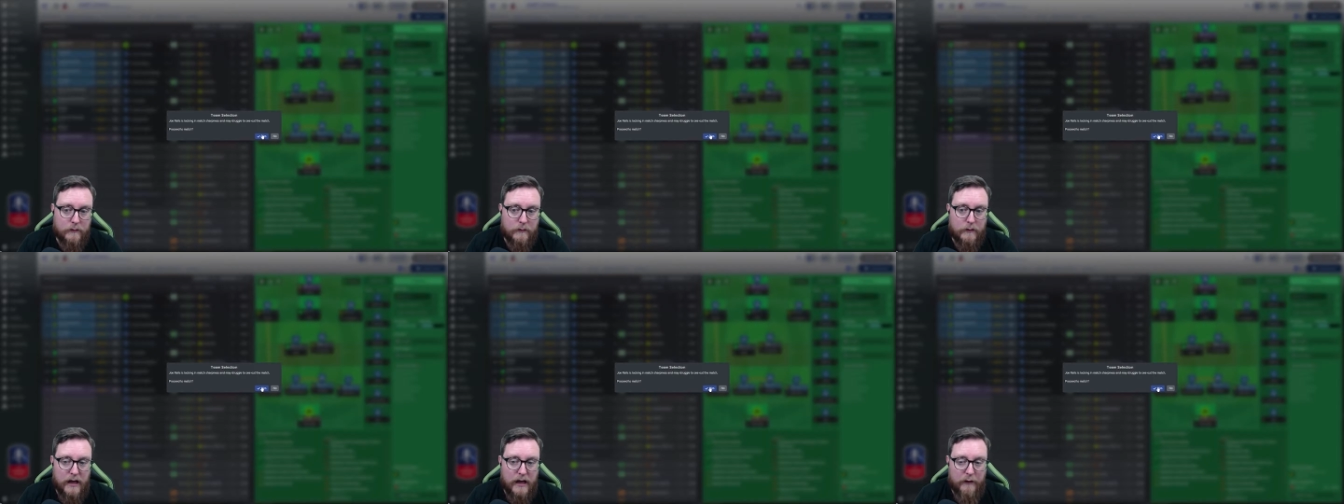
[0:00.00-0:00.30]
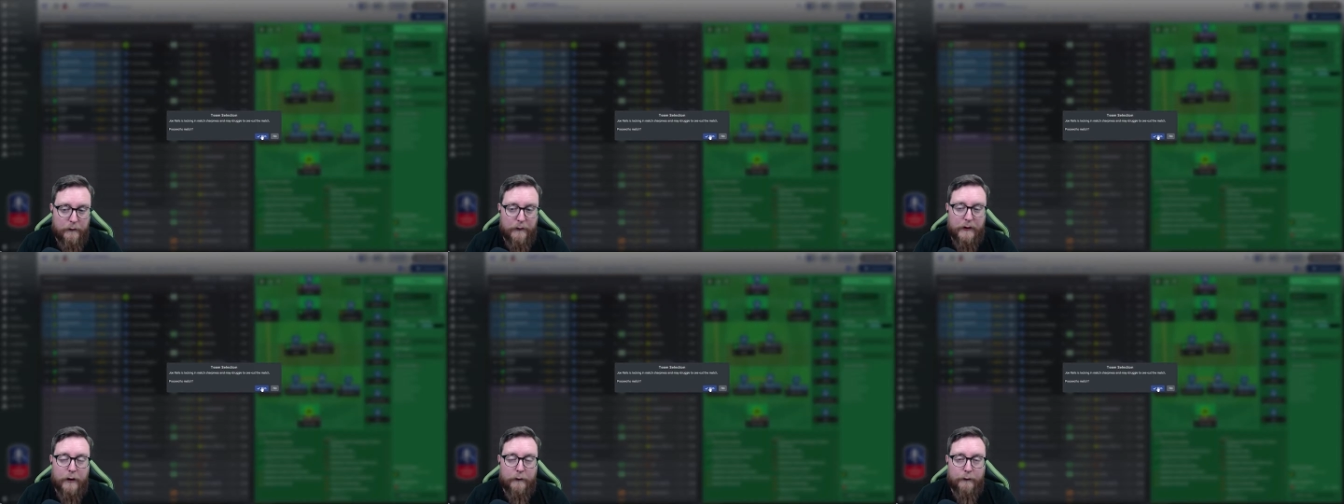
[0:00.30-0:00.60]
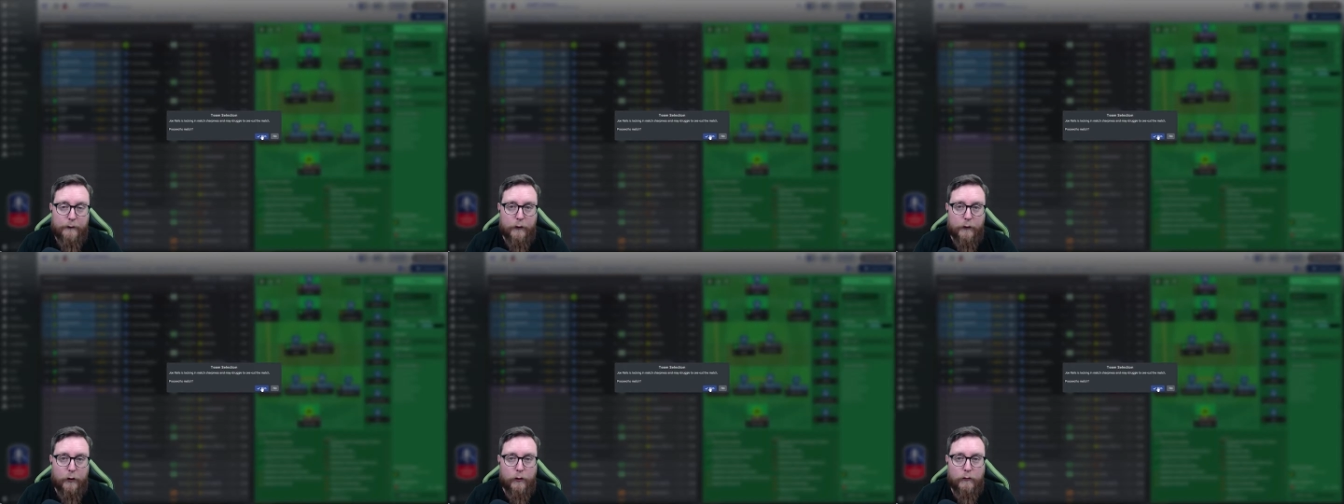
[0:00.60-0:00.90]
If we go
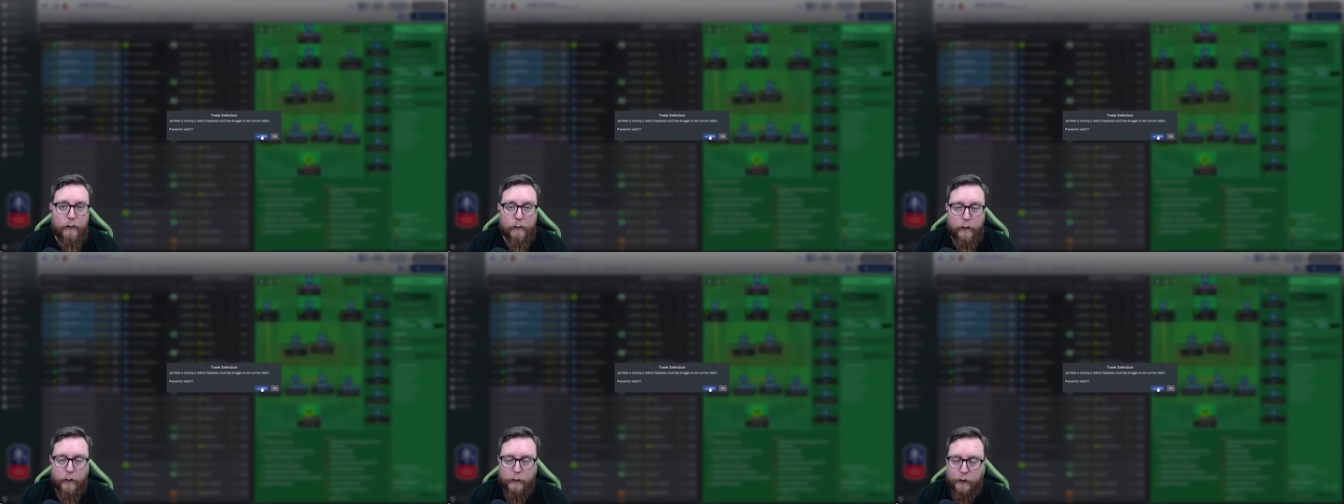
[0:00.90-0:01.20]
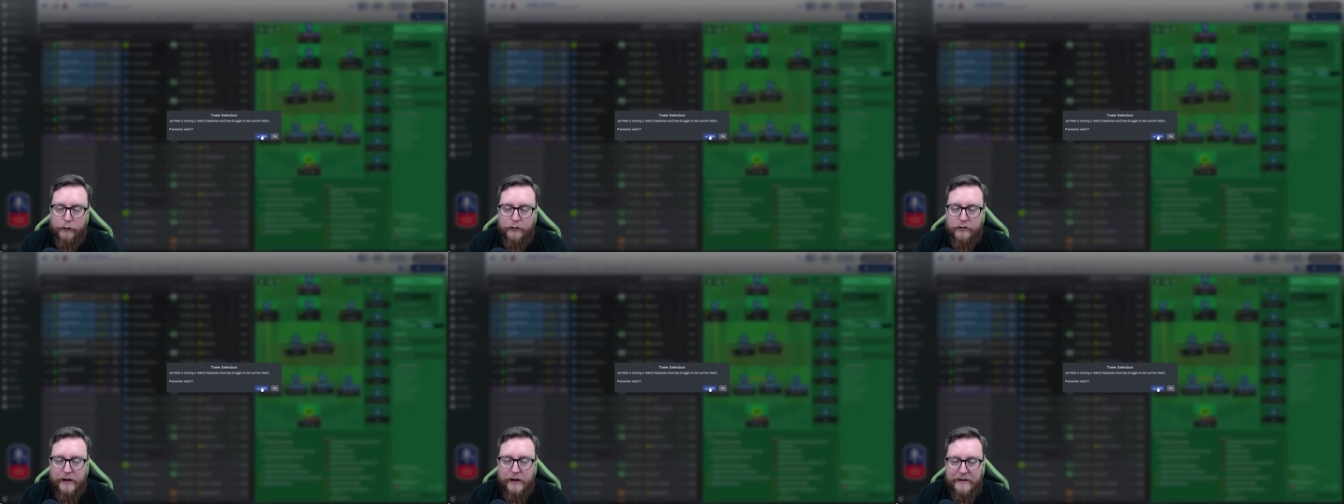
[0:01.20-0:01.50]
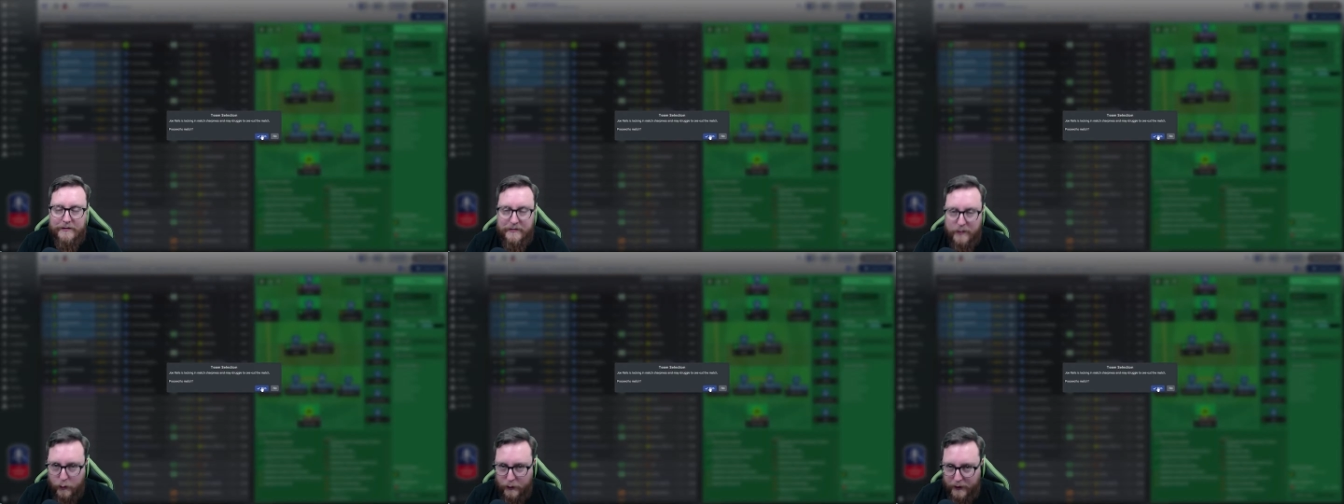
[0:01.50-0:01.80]
through, we'll concentrate
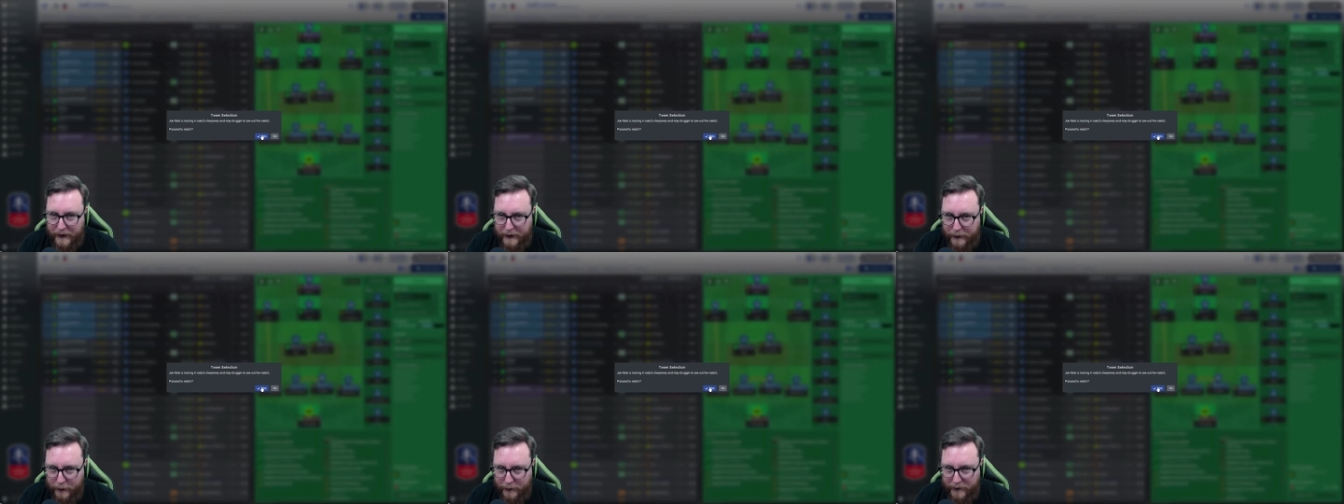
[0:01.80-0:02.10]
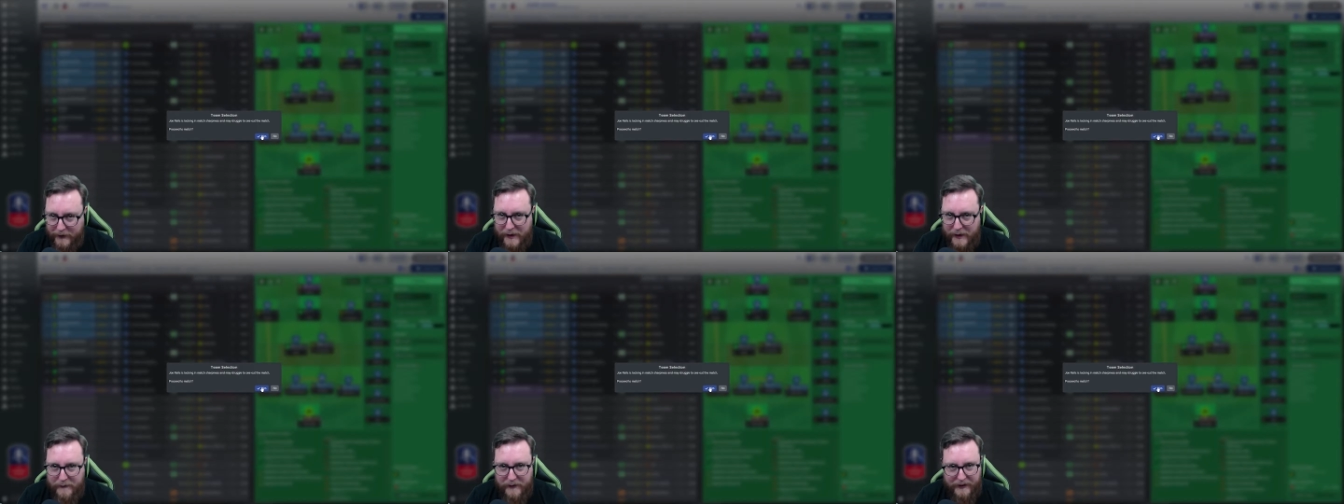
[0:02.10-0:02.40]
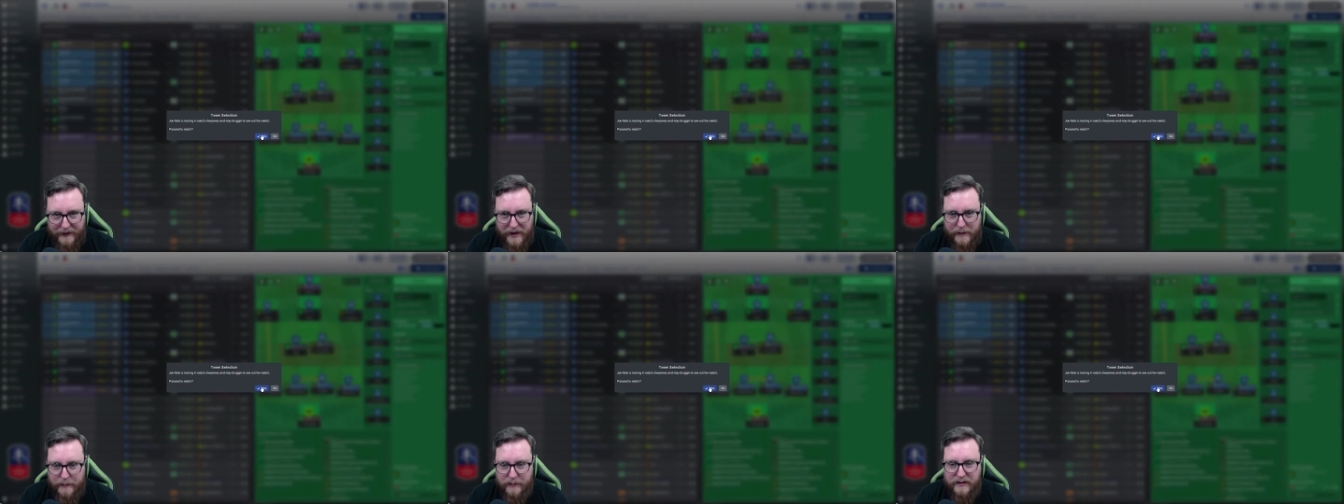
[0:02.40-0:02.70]
solely on the FA
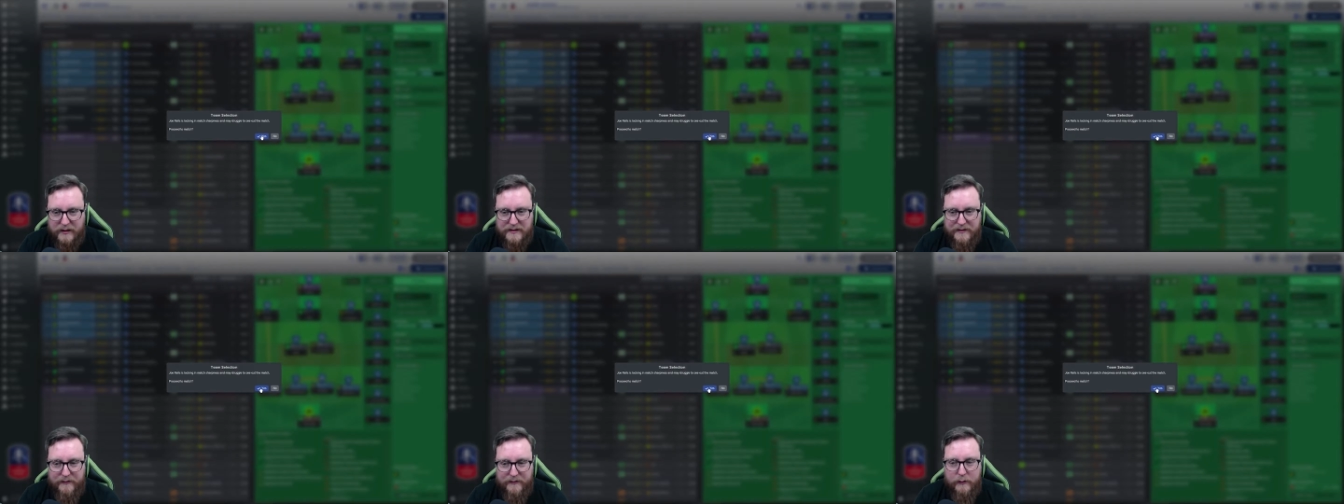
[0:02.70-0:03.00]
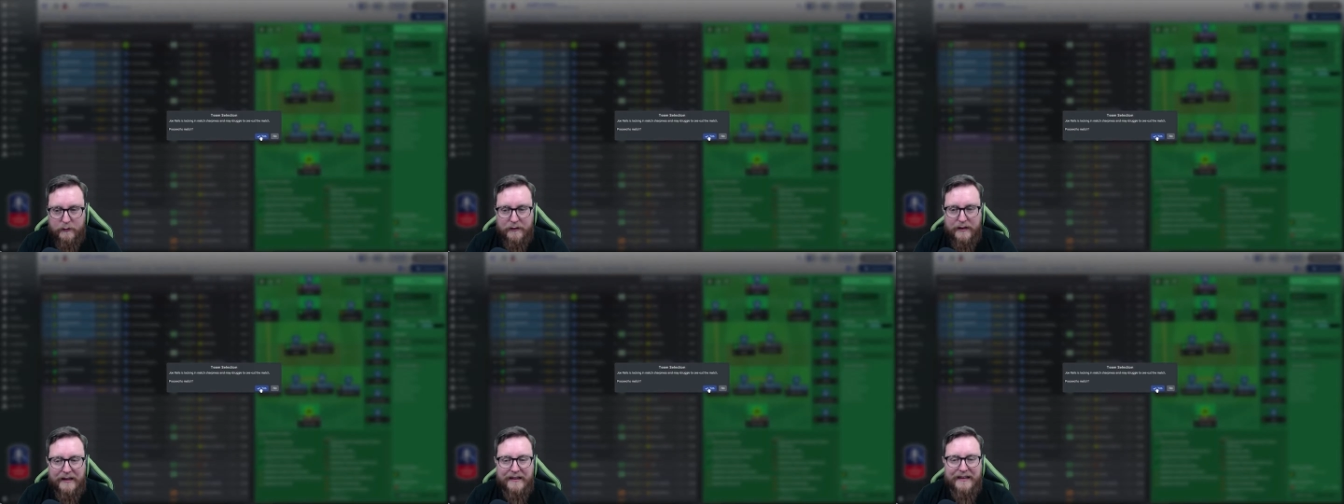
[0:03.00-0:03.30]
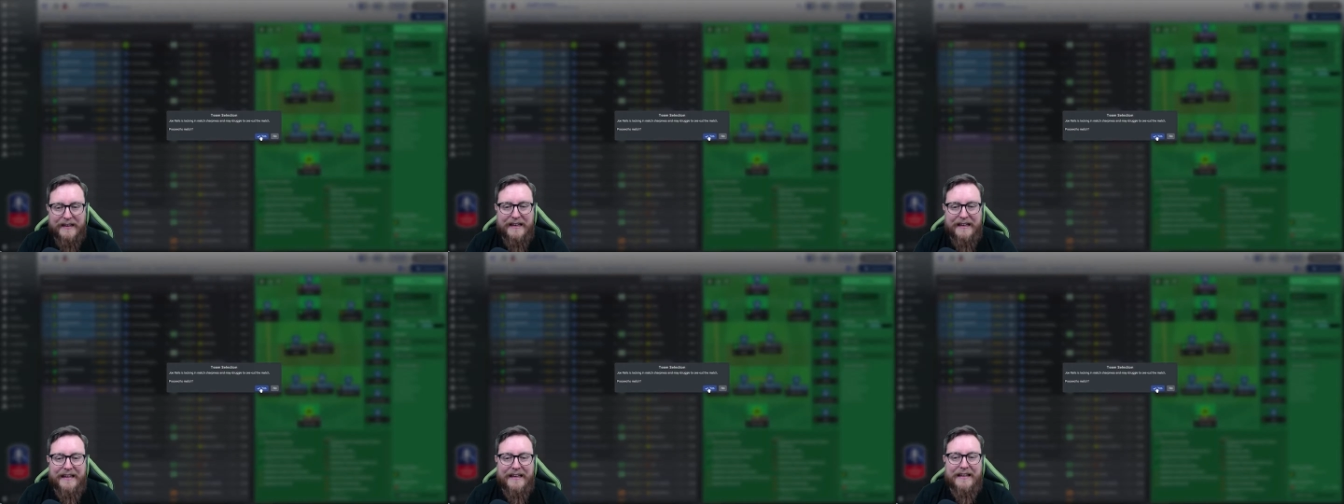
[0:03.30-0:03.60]
Cup because I feel like the
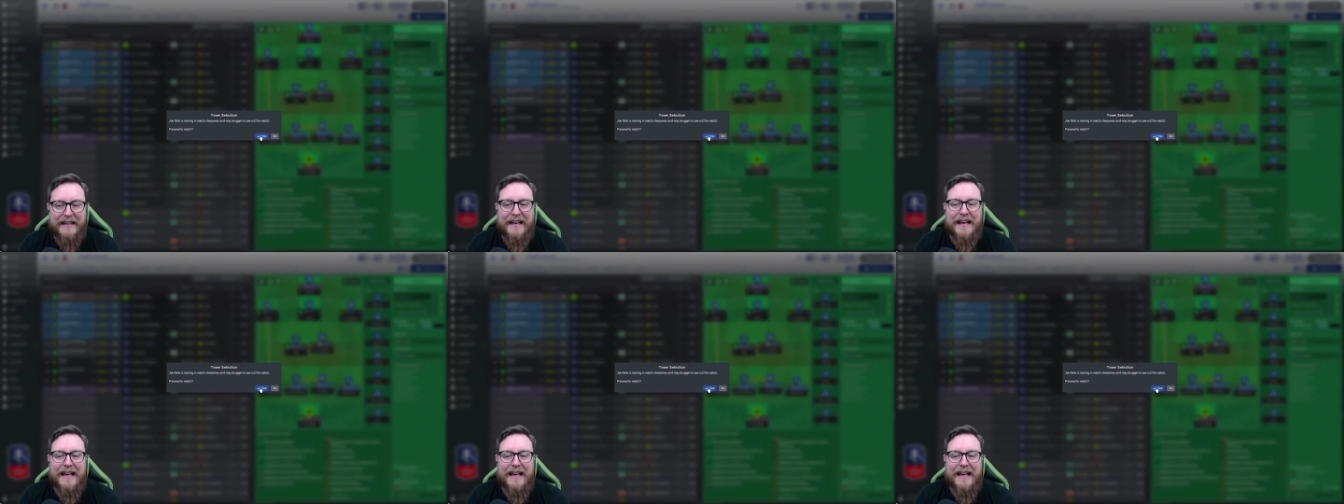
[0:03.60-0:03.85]
league